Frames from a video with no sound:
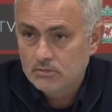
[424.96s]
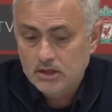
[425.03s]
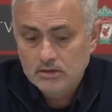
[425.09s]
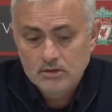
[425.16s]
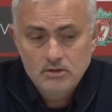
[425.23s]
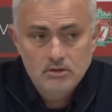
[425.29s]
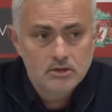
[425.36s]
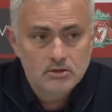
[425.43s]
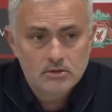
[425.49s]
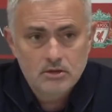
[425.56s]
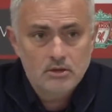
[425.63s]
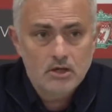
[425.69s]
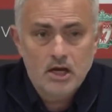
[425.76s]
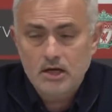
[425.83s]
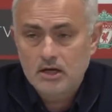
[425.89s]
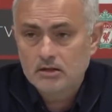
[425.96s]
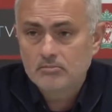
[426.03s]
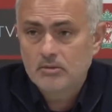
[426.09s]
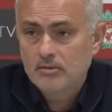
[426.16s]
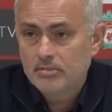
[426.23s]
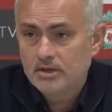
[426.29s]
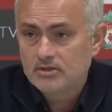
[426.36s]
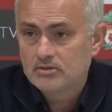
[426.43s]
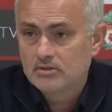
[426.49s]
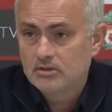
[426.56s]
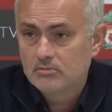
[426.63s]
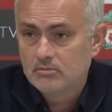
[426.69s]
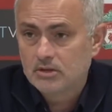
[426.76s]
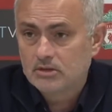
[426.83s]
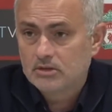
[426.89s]
And in Inter, I had my best
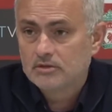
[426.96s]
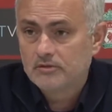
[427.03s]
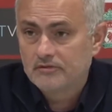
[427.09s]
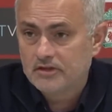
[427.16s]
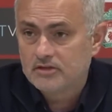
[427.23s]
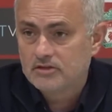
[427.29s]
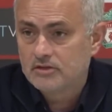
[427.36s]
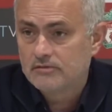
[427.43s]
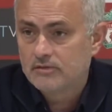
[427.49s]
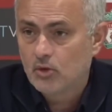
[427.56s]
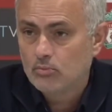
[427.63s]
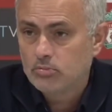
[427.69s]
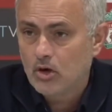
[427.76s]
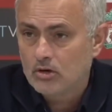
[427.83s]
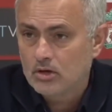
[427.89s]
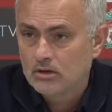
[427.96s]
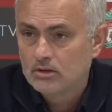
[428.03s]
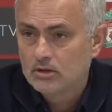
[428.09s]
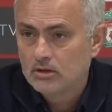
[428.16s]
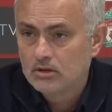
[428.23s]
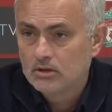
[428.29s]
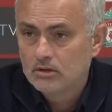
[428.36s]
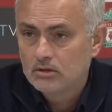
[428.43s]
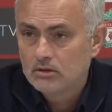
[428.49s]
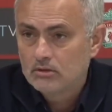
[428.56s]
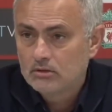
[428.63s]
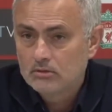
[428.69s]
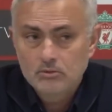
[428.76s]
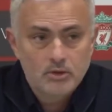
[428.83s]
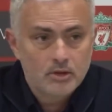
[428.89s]
team in a defensive low block,
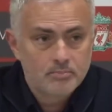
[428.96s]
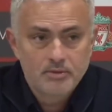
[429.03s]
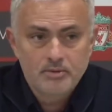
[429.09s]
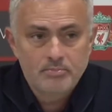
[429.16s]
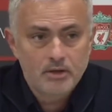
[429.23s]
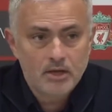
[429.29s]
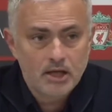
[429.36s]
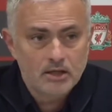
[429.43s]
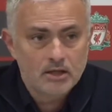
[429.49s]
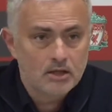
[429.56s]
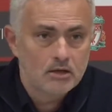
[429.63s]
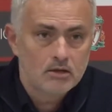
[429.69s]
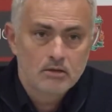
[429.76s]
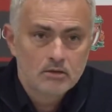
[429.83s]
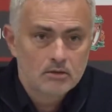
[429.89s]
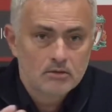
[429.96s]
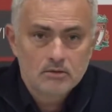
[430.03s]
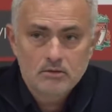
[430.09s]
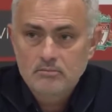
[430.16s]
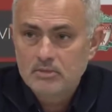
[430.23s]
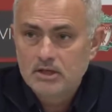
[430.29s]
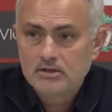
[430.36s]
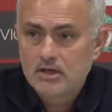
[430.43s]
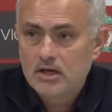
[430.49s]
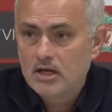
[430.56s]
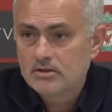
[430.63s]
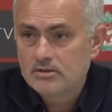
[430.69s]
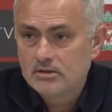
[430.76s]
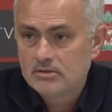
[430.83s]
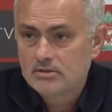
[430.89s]
where people like
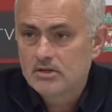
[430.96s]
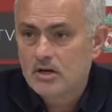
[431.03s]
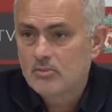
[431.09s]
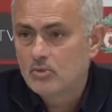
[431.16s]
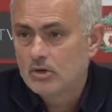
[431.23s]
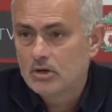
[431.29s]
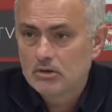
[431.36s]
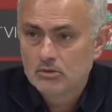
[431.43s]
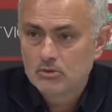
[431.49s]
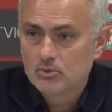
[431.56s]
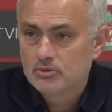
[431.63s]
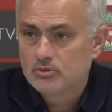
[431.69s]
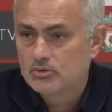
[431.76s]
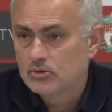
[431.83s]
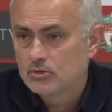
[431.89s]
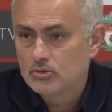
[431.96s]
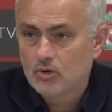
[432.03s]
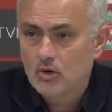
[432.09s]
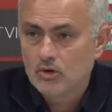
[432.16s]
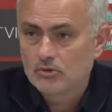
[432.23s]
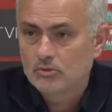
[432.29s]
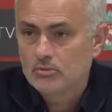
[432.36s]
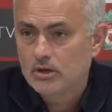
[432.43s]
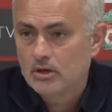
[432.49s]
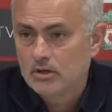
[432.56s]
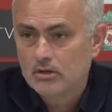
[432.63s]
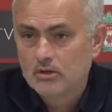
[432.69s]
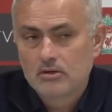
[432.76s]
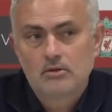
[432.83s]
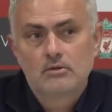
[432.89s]
Materazzi, Samuel, Lucio, Cordoba,
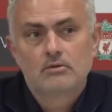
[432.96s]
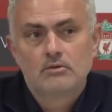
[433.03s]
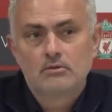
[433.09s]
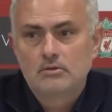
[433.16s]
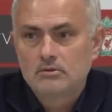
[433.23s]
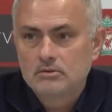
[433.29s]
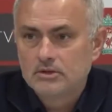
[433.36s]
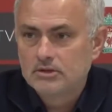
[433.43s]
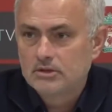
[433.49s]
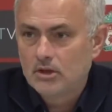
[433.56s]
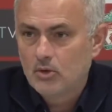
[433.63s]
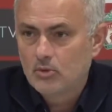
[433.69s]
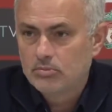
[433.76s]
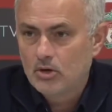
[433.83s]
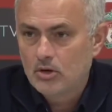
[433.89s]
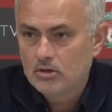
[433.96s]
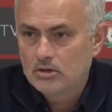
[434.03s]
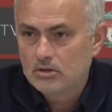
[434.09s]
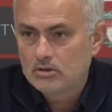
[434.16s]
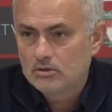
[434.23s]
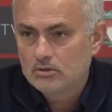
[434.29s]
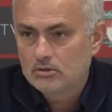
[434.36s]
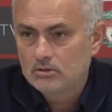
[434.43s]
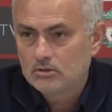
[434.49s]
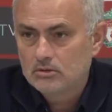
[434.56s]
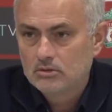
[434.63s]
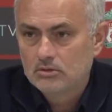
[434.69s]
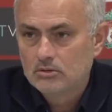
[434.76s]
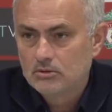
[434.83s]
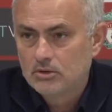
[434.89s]
in a low block,
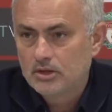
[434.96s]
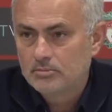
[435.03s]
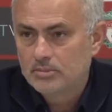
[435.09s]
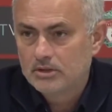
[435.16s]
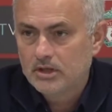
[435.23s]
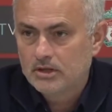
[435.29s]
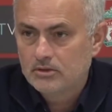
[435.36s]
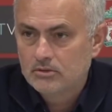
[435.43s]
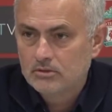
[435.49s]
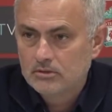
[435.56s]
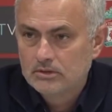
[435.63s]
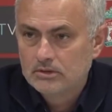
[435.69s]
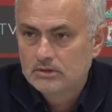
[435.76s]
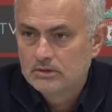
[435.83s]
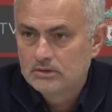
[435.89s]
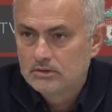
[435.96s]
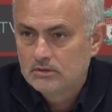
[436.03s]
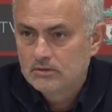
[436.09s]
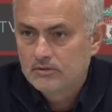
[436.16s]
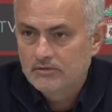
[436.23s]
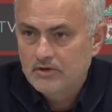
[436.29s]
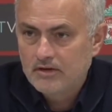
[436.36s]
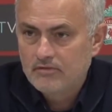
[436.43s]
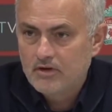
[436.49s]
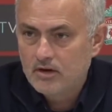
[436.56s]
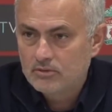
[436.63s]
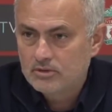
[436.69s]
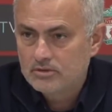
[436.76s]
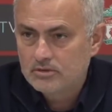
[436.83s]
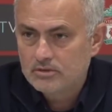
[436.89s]
you can be there 5
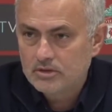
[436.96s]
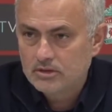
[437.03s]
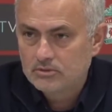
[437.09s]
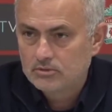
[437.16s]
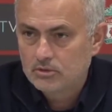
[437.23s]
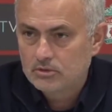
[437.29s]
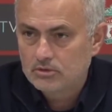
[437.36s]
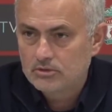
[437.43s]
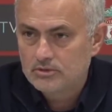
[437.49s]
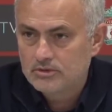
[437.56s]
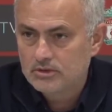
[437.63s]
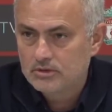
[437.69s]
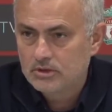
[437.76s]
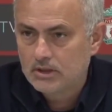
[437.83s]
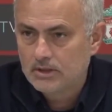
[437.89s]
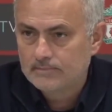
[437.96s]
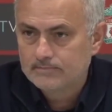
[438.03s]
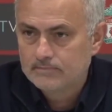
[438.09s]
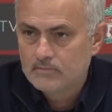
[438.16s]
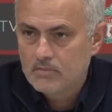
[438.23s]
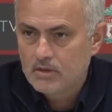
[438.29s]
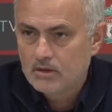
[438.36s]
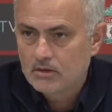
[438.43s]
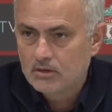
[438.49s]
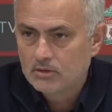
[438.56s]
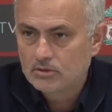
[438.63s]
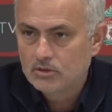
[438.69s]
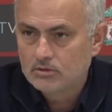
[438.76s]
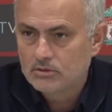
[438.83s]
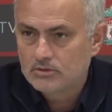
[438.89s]
hours and you don't concede
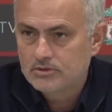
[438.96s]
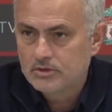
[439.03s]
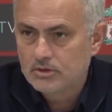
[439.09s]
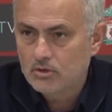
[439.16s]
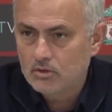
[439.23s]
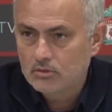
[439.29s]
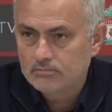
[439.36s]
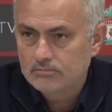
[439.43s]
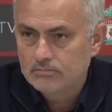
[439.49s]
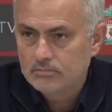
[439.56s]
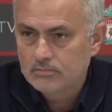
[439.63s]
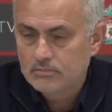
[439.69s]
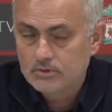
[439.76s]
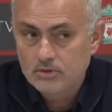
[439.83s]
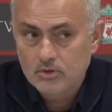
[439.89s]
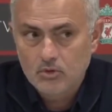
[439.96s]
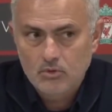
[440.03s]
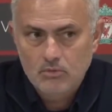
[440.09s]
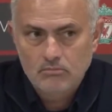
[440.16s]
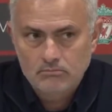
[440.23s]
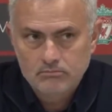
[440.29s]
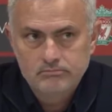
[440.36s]
a goal. So